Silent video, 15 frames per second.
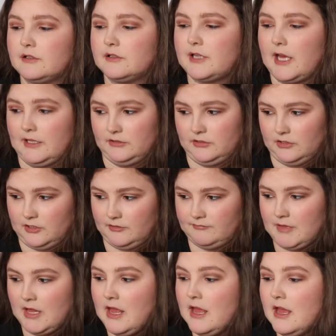Candela.
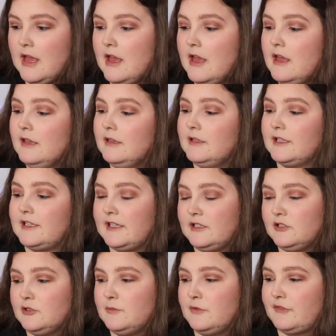The
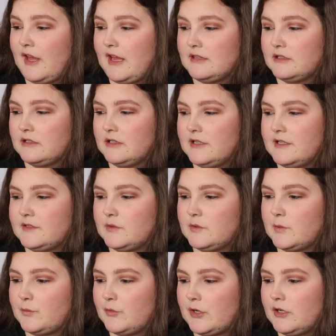kingdom of Candela is on the
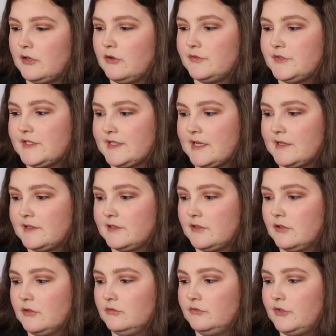brink of
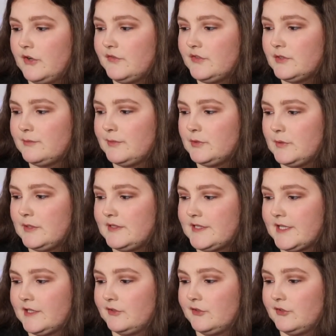disaster. Rifts between
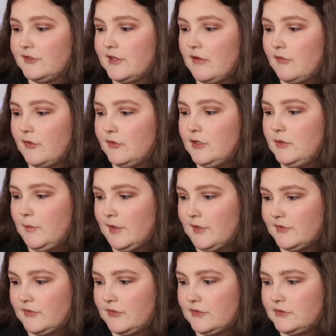sectors have only
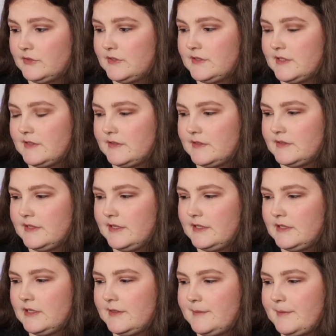worsened since the
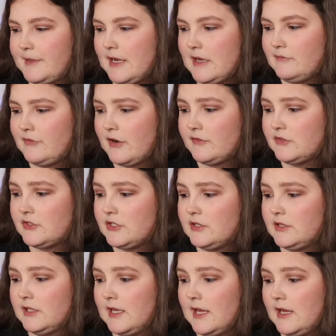sickness began ravaging
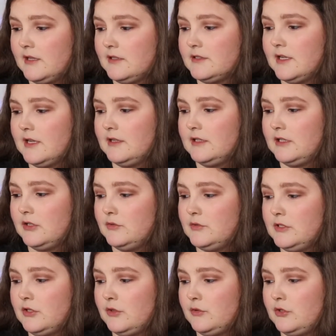the land, and the only
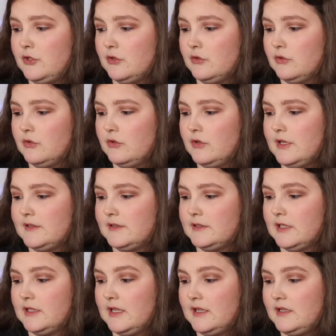known cure is an
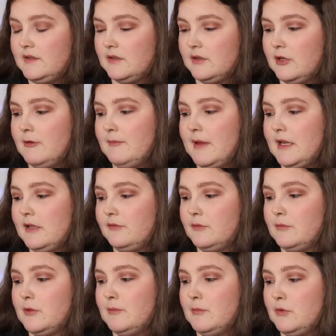elixir made
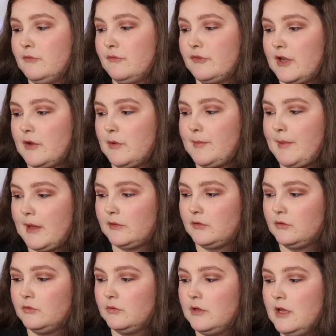from the moonflower
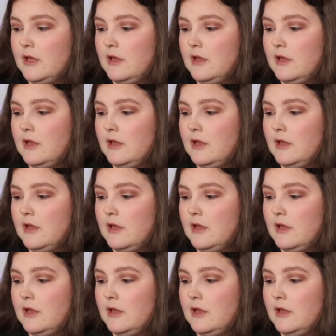petal,